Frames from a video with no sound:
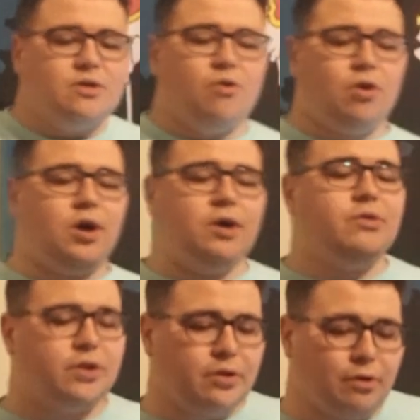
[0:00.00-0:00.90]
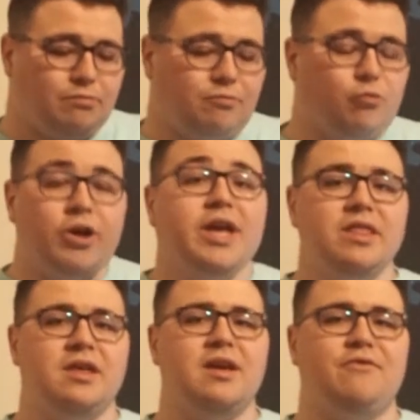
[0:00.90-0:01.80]
Or
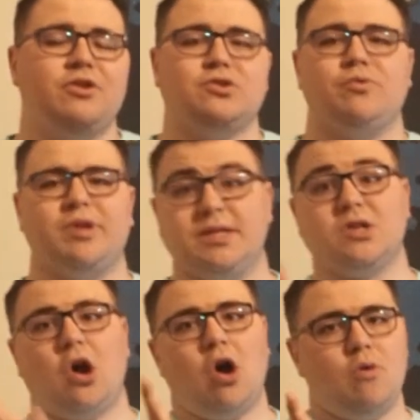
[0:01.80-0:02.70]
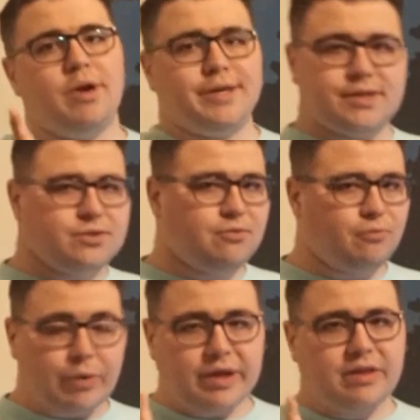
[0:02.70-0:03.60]
read the official release. Always
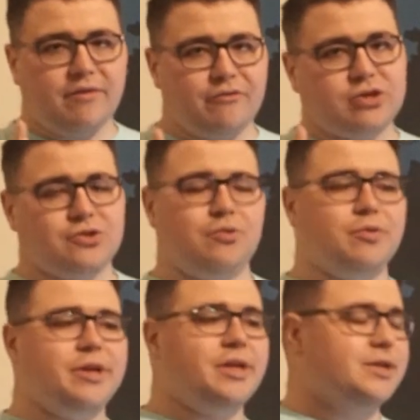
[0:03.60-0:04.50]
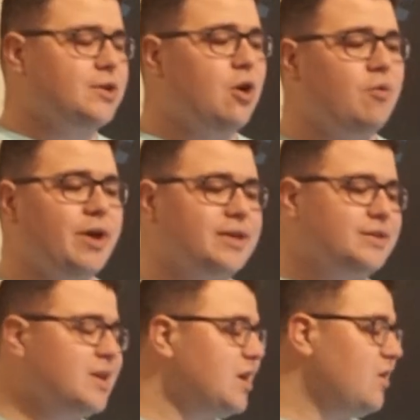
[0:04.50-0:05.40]
read the official release.
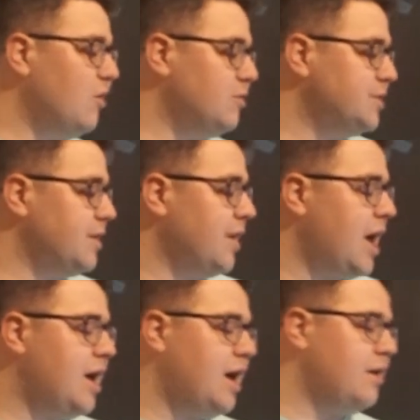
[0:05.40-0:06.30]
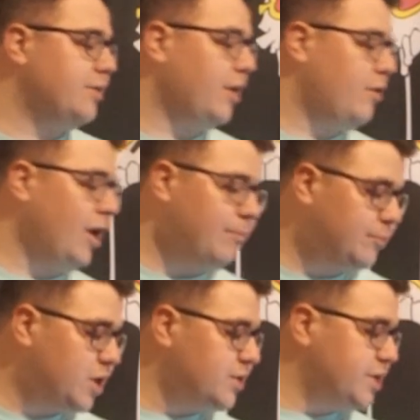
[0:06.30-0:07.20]
Always. Or something. I don't
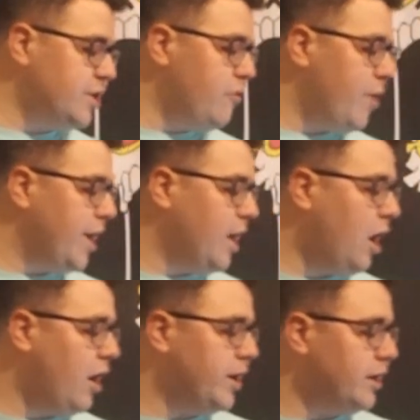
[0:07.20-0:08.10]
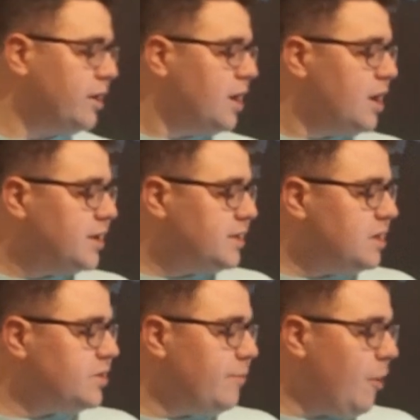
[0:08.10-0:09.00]
know. Continuing on.
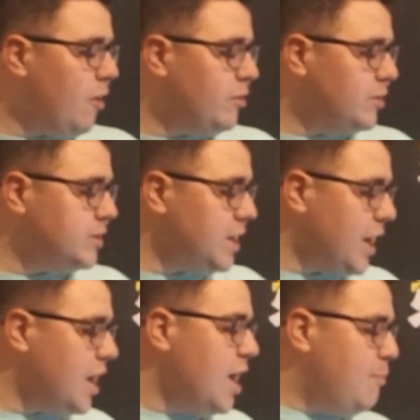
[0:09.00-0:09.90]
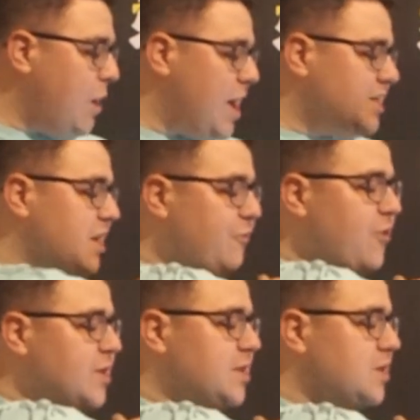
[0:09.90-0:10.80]
Centomaro's like,
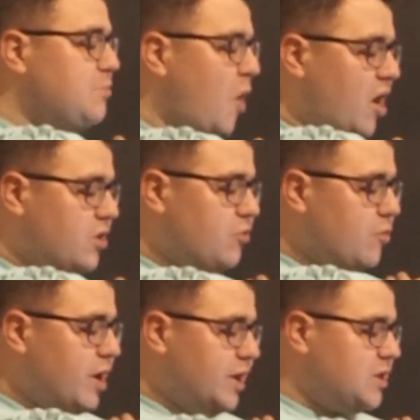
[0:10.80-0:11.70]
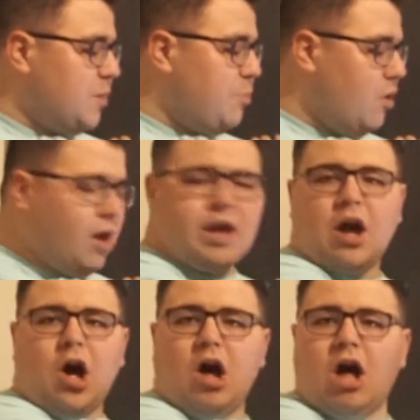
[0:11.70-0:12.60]
Pacifistas Mark III, deploy
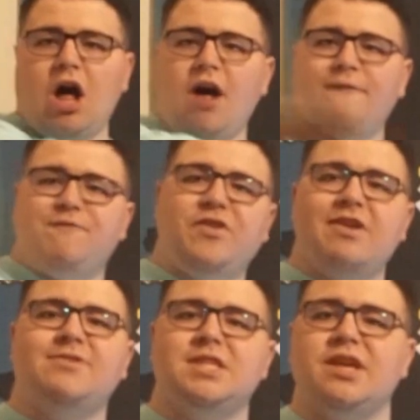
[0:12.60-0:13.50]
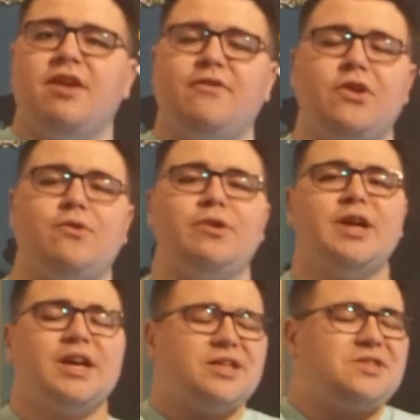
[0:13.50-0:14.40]
all 50 of you.
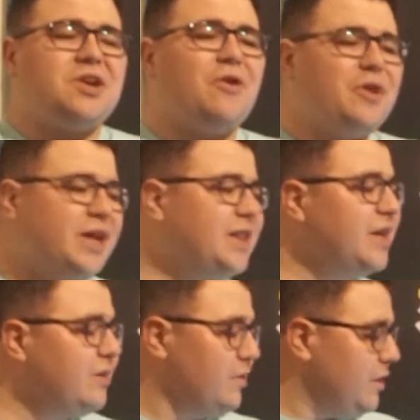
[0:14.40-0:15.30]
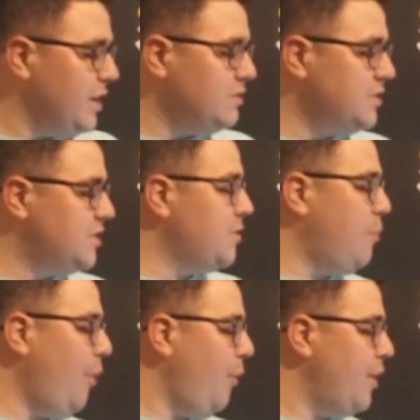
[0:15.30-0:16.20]
So he literally just
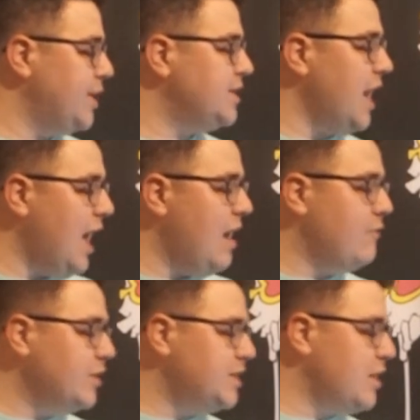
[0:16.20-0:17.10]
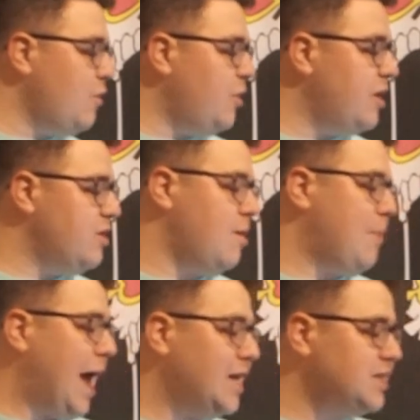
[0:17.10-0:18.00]
deploys every single one of the
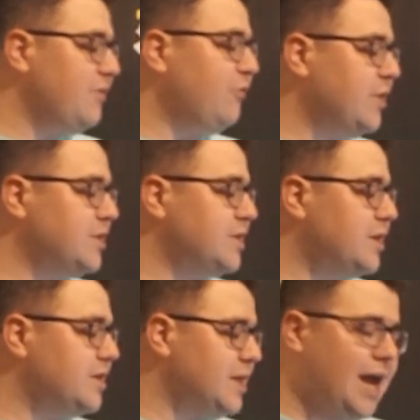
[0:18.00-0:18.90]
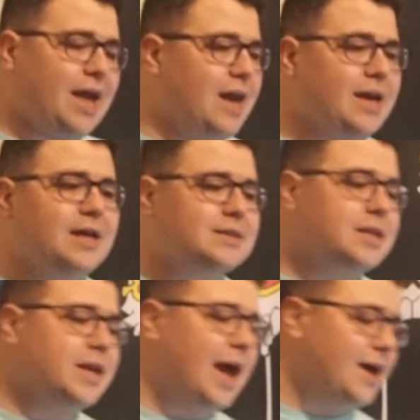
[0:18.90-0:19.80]
Pacifistas I guess
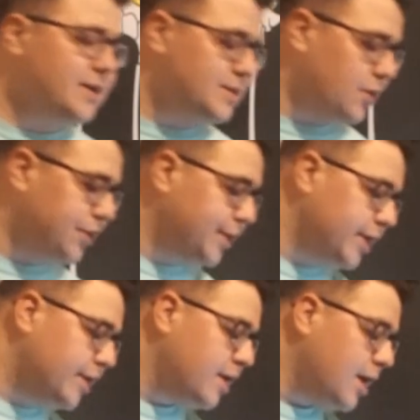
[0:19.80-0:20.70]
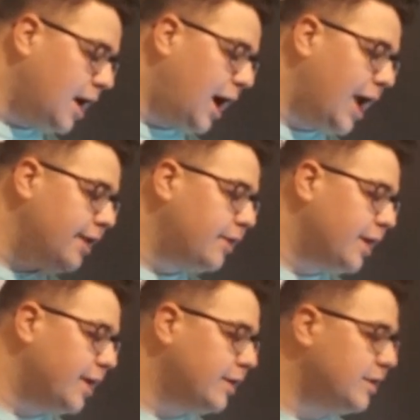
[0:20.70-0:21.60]
he has on the
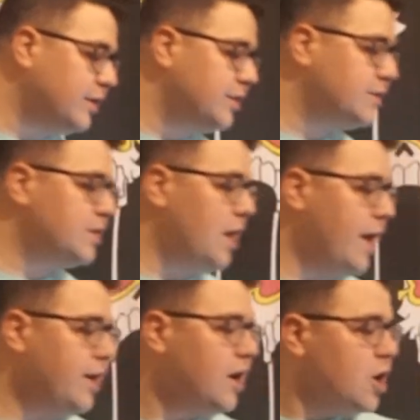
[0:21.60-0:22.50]
island, and he's like,